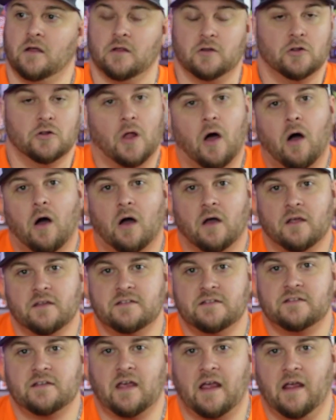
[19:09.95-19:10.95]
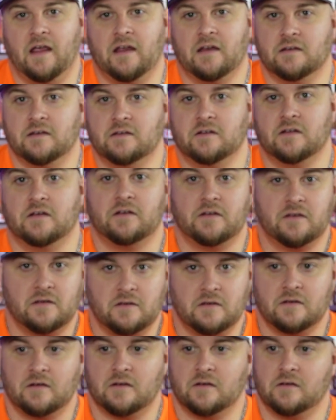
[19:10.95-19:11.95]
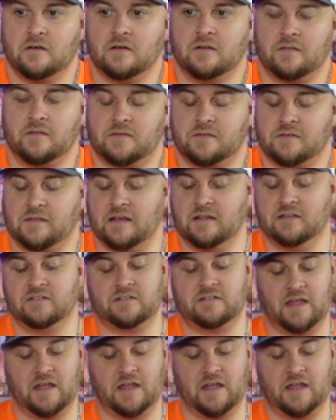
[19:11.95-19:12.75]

laws and things